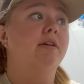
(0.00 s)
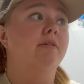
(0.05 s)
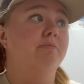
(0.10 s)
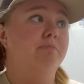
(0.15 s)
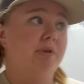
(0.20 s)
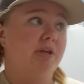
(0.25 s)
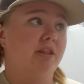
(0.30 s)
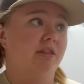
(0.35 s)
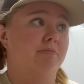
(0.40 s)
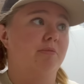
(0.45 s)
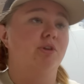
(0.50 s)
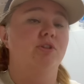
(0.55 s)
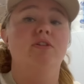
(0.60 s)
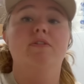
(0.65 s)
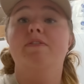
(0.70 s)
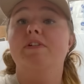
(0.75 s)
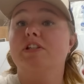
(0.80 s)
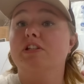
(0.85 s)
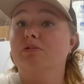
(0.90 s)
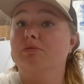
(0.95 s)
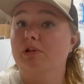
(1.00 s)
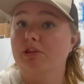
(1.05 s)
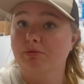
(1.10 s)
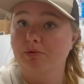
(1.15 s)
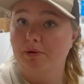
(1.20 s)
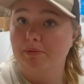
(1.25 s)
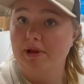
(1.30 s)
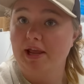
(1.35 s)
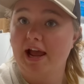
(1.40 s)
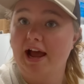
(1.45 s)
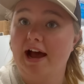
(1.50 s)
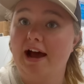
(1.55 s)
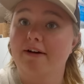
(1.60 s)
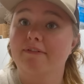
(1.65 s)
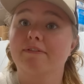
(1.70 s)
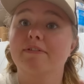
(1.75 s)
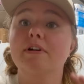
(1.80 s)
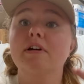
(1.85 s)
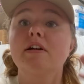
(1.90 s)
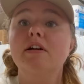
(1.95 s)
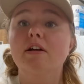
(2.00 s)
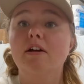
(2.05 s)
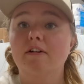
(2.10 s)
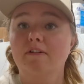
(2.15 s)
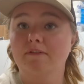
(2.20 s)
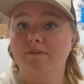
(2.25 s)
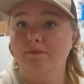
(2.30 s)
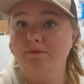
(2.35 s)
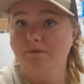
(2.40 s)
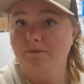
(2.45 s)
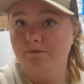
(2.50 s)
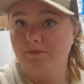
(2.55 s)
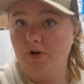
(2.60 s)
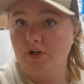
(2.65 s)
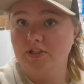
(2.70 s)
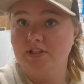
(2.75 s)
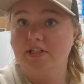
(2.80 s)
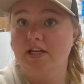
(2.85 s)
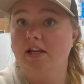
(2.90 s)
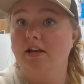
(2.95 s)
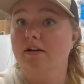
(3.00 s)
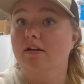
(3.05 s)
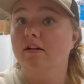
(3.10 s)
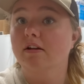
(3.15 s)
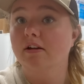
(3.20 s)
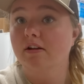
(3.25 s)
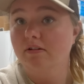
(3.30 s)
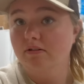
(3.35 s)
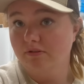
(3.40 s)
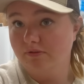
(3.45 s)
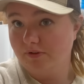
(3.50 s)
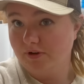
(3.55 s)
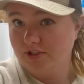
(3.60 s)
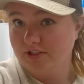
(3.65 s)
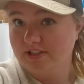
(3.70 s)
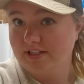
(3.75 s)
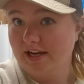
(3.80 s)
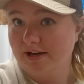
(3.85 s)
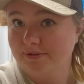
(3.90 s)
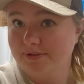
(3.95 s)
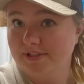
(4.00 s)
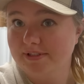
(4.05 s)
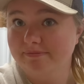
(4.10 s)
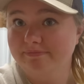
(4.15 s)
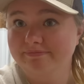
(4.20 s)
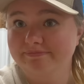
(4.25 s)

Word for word: being the most efficient with what we have first in first out